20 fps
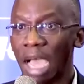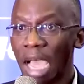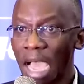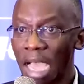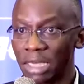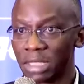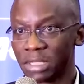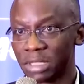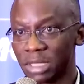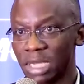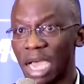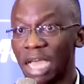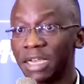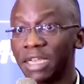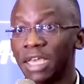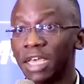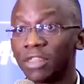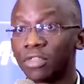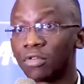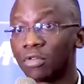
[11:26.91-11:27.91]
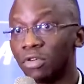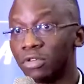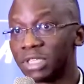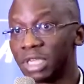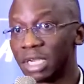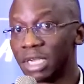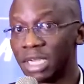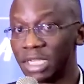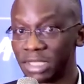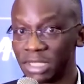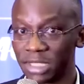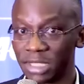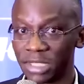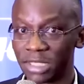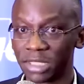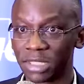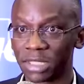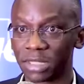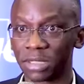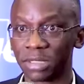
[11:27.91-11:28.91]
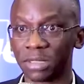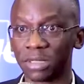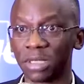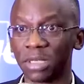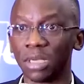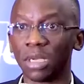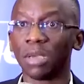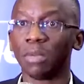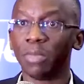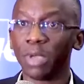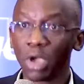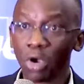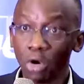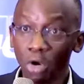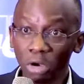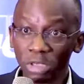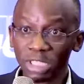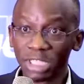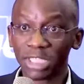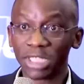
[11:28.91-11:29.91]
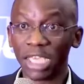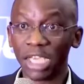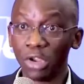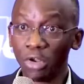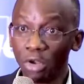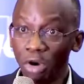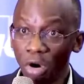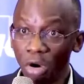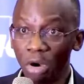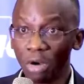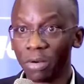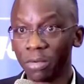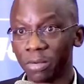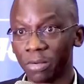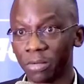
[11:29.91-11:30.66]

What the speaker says: and unethical tendencies, because they know